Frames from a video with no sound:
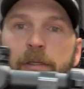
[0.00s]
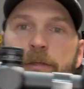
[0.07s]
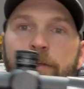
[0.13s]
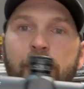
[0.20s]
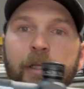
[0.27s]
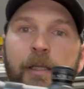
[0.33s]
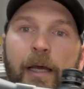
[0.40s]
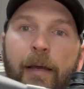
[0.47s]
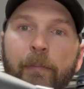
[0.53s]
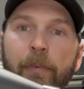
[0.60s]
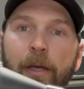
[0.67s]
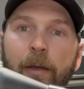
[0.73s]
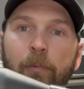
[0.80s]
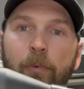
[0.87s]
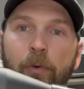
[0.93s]
Look at that
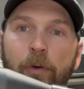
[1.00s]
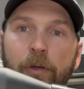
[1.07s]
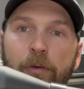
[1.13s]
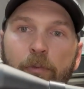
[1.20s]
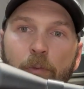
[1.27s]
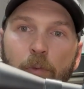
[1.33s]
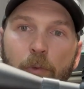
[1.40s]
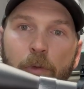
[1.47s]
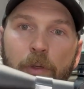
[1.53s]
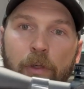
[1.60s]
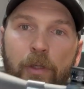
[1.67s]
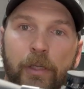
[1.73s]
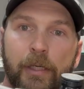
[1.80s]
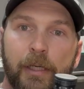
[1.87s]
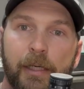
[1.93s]
bad boy.
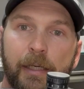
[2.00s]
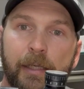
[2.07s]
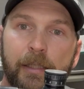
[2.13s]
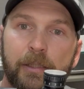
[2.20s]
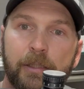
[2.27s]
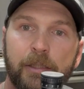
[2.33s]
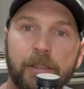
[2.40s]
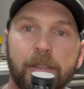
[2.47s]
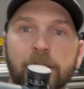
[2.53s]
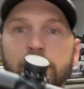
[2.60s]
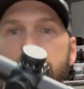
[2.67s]
Really nice